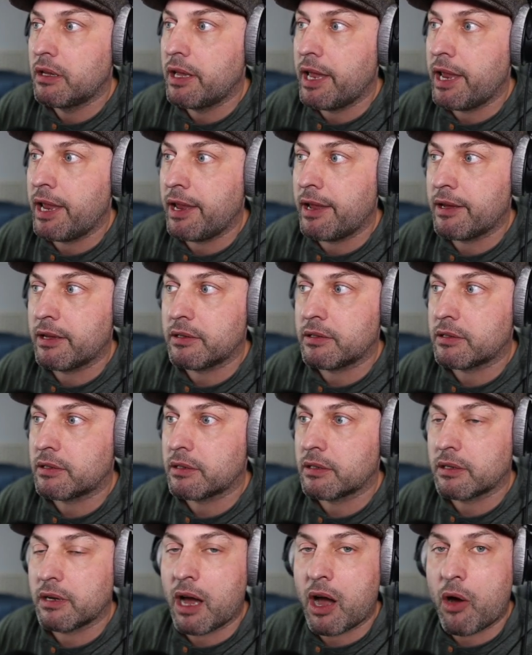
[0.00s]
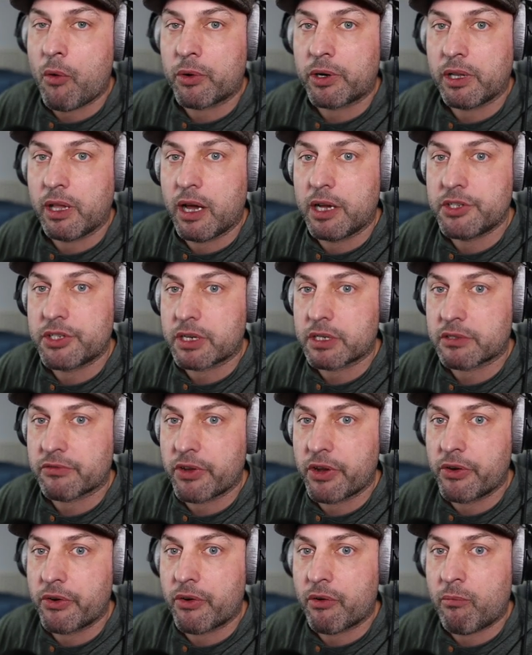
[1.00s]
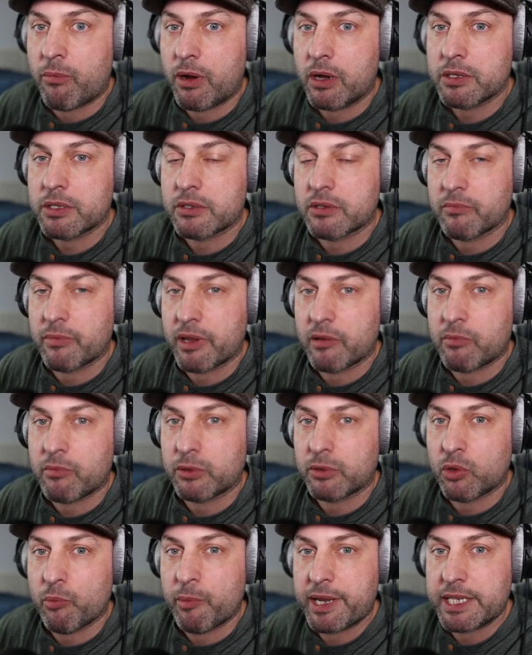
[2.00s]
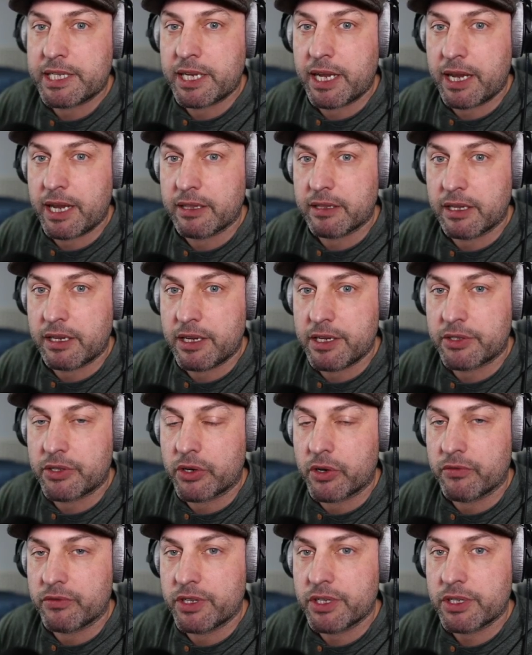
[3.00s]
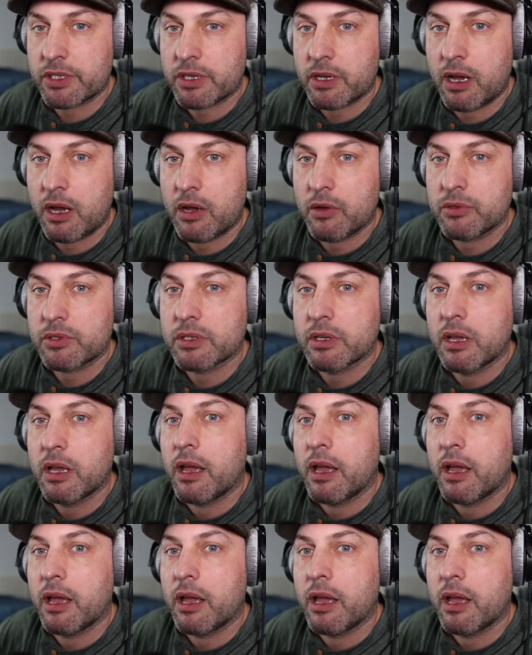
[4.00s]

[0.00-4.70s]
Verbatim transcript: and uh, our logic is very robust to be able to maintain the history of discounts